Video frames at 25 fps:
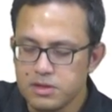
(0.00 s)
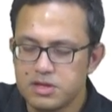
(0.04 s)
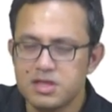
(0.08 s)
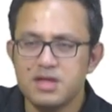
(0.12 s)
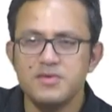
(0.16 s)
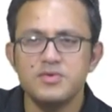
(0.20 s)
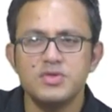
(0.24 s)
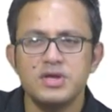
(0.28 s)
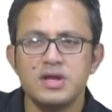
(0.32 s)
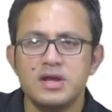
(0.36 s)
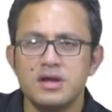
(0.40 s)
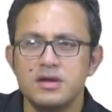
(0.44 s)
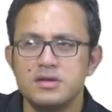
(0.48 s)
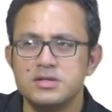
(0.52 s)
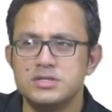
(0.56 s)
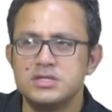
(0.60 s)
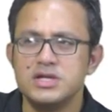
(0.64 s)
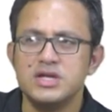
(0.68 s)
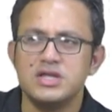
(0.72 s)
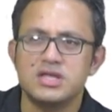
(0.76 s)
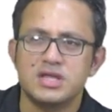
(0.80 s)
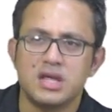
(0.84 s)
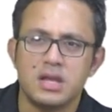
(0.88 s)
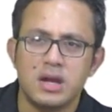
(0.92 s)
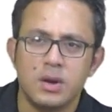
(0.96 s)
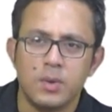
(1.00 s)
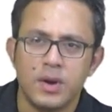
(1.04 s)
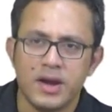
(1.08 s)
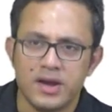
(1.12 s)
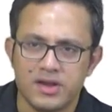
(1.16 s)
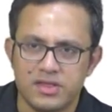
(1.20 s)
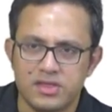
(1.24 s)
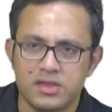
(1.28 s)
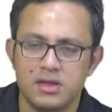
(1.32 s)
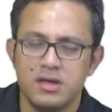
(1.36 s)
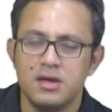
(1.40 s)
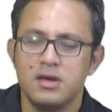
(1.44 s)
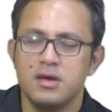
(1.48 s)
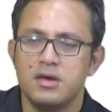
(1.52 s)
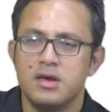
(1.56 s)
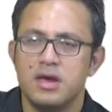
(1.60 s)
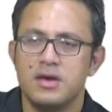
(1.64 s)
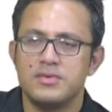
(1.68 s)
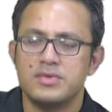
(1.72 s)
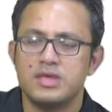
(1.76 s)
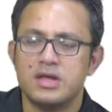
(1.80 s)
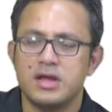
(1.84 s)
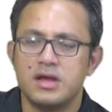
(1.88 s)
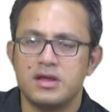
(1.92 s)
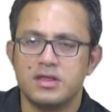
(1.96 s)
So everything decelerates,
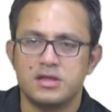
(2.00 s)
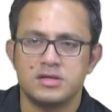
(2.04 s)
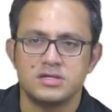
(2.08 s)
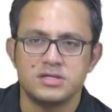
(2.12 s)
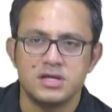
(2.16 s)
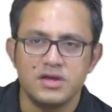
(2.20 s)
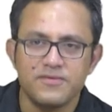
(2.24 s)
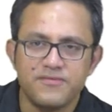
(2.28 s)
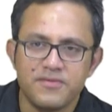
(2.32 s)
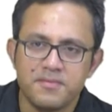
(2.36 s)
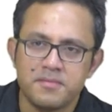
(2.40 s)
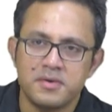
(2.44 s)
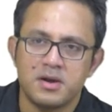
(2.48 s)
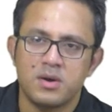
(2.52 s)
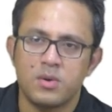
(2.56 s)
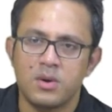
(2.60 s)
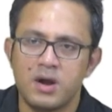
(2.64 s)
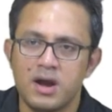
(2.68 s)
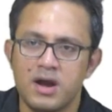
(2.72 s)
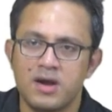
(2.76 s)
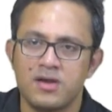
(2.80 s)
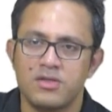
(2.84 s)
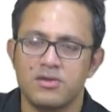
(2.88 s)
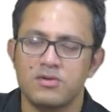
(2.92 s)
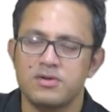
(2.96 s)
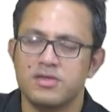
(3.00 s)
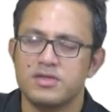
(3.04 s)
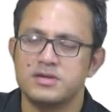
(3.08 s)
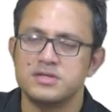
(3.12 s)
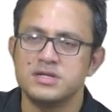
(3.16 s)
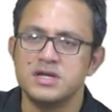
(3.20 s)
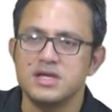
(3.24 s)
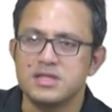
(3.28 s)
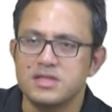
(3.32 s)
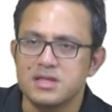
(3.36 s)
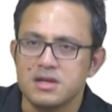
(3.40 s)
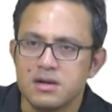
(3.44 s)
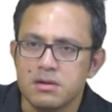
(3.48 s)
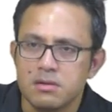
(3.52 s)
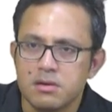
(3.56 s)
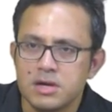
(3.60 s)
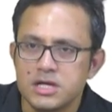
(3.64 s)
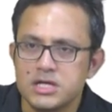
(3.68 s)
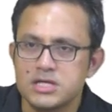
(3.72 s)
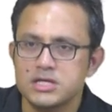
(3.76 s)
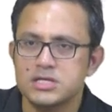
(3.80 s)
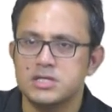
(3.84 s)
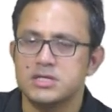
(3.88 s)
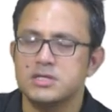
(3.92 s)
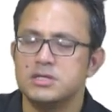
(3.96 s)
everything gets defamiliarized. So this
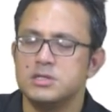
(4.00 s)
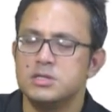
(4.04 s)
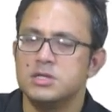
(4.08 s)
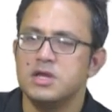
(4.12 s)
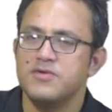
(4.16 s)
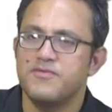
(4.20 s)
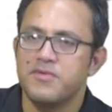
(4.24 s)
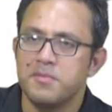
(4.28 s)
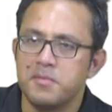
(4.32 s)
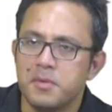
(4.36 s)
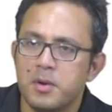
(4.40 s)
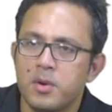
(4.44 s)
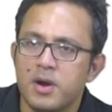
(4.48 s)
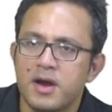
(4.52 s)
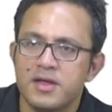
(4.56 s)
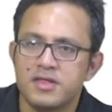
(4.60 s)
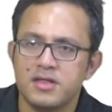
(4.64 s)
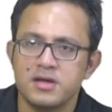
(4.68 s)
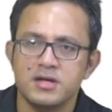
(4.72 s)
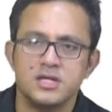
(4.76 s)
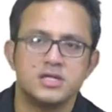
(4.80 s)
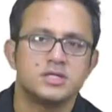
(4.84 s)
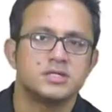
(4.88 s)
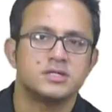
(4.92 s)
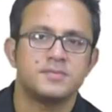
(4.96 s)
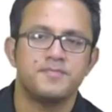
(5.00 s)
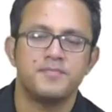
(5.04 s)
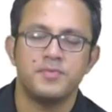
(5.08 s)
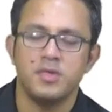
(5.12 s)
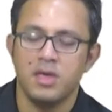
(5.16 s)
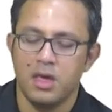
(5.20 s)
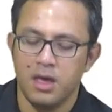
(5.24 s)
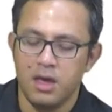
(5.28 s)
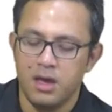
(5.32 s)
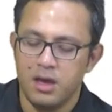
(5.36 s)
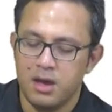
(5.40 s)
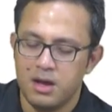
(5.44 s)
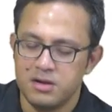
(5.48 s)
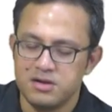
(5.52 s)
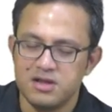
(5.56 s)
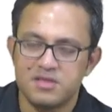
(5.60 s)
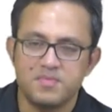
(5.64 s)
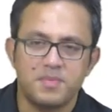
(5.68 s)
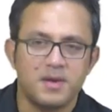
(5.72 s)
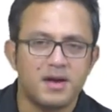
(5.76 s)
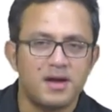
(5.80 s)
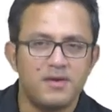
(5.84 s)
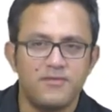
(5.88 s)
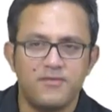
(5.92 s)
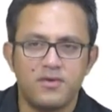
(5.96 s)
deceleration, defamiliarization, these
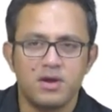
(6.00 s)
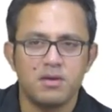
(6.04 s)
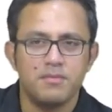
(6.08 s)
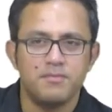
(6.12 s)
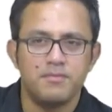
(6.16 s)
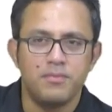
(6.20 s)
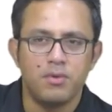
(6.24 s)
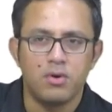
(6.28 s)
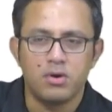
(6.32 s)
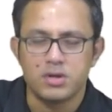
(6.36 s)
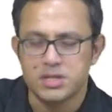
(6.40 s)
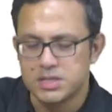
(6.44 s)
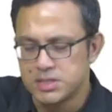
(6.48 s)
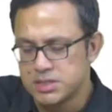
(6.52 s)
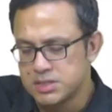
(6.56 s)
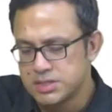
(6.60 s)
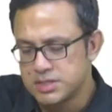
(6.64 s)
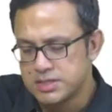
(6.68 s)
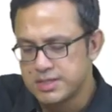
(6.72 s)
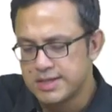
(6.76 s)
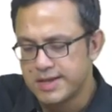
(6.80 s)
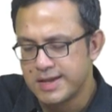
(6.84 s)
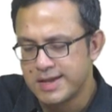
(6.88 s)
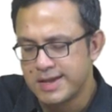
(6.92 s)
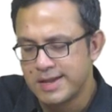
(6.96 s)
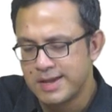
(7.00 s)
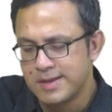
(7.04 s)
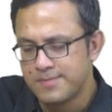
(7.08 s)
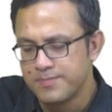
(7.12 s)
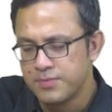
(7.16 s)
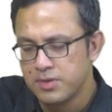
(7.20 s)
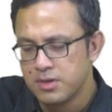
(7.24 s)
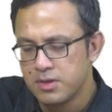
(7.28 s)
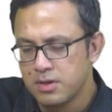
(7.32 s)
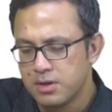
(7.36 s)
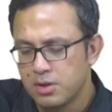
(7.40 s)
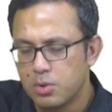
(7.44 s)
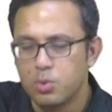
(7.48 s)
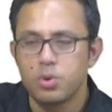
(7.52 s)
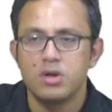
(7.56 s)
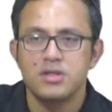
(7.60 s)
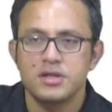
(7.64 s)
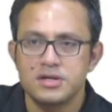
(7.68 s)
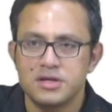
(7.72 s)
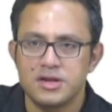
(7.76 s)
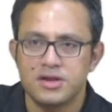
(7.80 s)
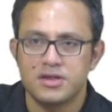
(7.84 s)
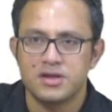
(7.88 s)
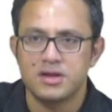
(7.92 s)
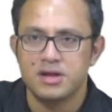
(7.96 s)
become very important uh,
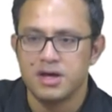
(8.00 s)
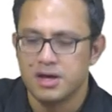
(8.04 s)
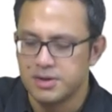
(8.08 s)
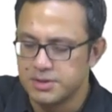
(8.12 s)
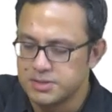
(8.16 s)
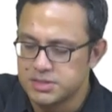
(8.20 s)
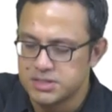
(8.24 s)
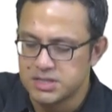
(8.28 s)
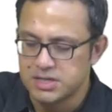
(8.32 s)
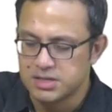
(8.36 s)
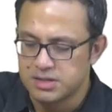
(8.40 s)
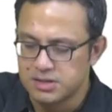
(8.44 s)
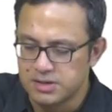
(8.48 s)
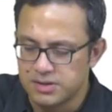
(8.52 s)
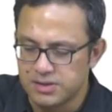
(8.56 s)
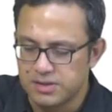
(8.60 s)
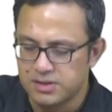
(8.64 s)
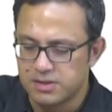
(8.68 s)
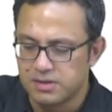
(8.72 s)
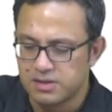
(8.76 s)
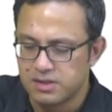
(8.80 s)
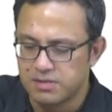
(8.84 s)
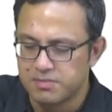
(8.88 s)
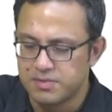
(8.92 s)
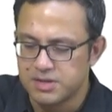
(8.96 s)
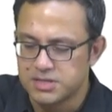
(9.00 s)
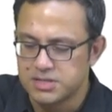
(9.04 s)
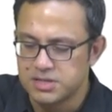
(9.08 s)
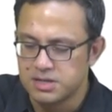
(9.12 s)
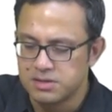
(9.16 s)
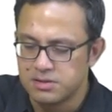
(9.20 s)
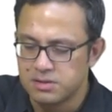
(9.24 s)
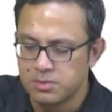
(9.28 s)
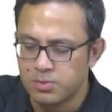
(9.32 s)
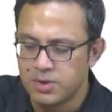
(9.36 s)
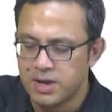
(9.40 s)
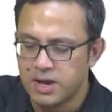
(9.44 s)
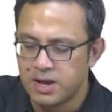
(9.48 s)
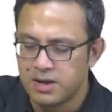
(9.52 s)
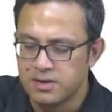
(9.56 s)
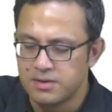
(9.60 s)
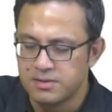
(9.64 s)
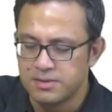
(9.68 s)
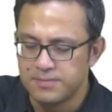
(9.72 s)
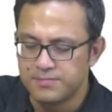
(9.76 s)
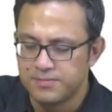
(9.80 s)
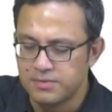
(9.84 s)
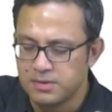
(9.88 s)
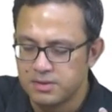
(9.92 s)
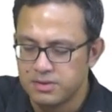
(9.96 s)
qualities in Heart of Darkness, especially the way
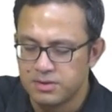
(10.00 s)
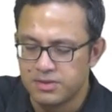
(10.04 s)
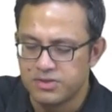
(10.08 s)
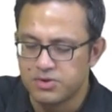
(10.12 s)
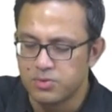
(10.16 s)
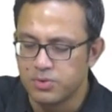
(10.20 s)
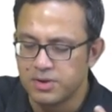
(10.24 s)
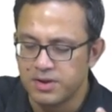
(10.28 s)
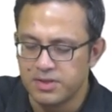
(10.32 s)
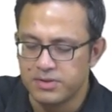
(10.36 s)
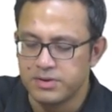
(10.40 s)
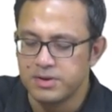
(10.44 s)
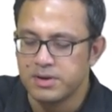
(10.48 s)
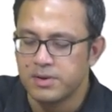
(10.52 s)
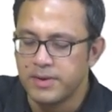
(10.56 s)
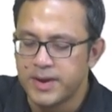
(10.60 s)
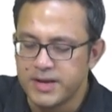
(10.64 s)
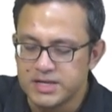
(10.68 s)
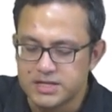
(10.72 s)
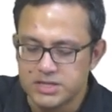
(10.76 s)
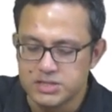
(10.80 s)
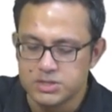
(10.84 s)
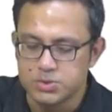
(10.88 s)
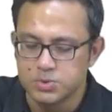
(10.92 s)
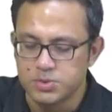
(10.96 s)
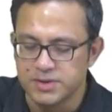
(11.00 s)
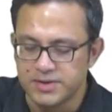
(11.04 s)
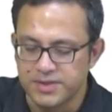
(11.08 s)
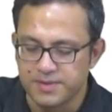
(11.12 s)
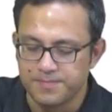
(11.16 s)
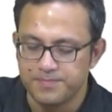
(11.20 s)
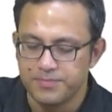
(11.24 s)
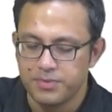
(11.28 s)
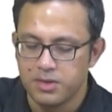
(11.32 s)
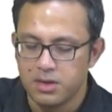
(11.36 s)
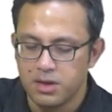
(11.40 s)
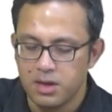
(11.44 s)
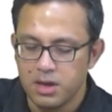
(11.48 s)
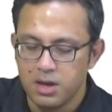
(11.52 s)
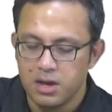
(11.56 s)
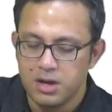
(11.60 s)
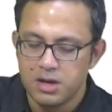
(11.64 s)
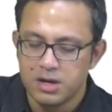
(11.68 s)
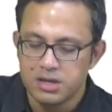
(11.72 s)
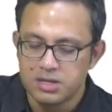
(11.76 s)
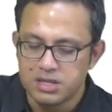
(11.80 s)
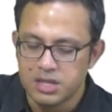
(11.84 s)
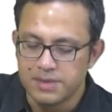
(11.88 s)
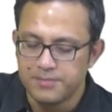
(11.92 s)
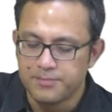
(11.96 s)
uh, the story is narrated to us.
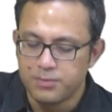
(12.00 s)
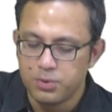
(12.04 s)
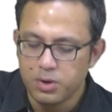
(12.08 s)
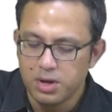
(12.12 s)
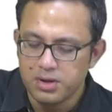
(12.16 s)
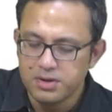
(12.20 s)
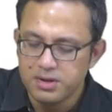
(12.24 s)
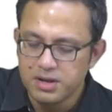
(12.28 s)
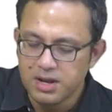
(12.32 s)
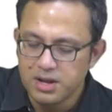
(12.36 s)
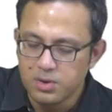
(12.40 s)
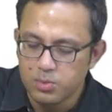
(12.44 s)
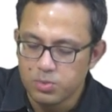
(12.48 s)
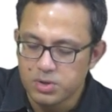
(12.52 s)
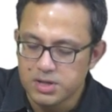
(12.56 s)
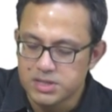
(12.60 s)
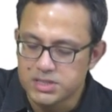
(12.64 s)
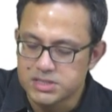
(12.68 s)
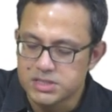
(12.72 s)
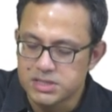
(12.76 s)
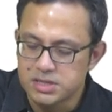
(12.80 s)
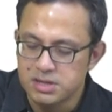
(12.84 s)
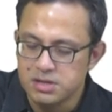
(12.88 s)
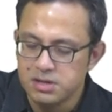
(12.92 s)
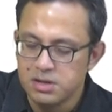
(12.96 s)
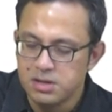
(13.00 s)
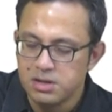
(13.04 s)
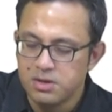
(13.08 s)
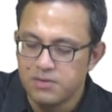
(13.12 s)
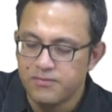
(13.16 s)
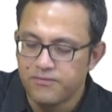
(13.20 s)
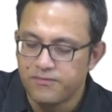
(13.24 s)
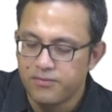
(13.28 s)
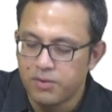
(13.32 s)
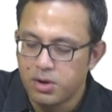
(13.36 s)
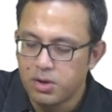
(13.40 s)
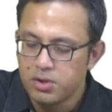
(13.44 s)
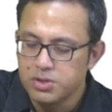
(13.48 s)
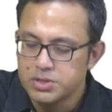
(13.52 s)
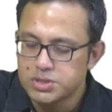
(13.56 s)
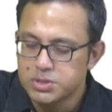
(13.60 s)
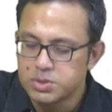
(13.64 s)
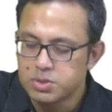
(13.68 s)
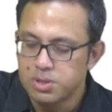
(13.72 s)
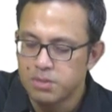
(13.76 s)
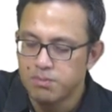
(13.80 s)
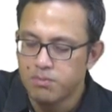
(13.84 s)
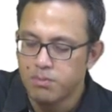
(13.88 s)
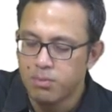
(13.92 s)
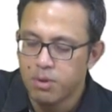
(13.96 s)
The broadening water flowed
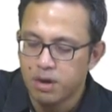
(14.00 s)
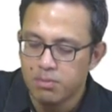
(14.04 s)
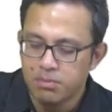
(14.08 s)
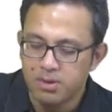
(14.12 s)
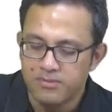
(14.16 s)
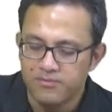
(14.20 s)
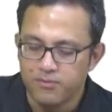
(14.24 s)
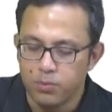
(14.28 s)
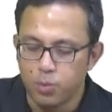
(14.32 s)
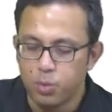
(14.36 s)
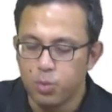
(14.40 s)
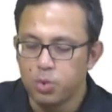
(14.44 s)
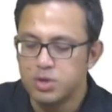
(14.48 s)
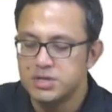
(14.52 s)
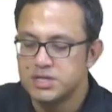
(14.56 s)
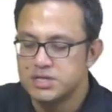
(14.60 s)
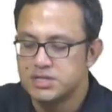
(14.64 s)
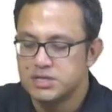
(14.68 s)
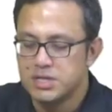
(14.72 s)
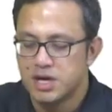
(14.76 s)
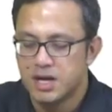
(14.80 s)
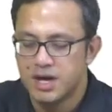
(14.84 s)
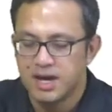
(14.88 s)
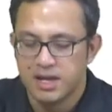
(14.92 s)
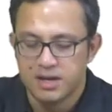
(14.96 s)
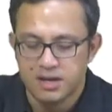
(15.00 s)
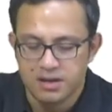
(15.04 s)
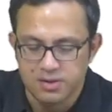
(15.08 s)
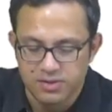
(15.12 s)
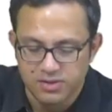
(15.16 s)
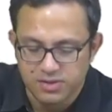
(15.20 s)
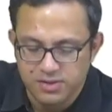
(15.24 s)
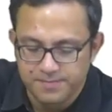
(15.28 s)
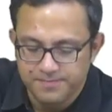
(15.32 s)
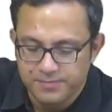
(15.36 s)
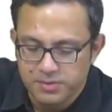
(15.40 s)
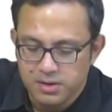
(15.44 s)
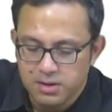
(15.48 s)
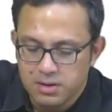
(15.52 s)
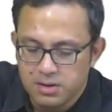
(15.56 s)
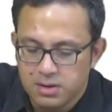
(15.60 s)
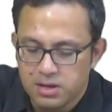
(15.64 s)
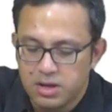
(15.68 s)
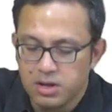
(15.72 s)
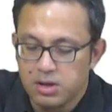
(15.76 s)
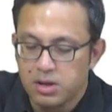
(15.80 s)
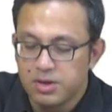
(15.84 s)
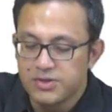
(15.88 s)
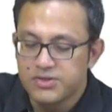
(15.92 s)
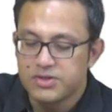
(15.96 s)
through a mob of wooded islands.
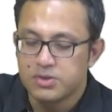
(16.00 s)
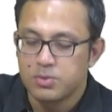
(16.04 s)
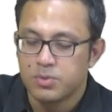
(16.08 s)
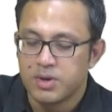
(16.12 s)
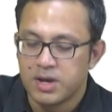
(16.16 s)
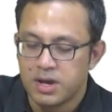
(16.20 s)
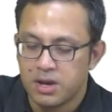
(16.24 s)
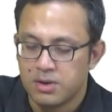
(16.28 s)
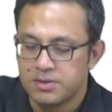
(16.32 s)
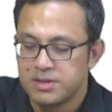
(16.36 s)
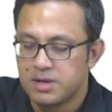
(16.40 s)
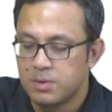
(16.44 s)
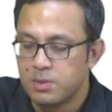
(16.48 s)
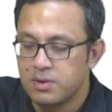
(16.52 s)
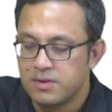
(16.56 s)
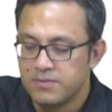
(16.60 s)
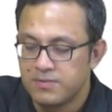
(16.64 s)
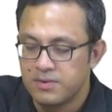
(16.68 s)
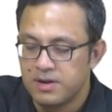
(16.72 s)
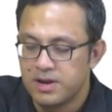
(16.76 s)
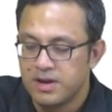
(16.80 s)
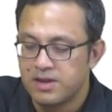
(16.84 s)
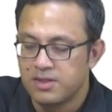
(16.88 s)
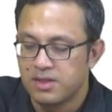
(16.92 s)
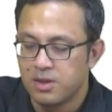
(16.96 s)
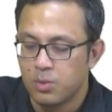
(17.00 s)
You lost your way on the river as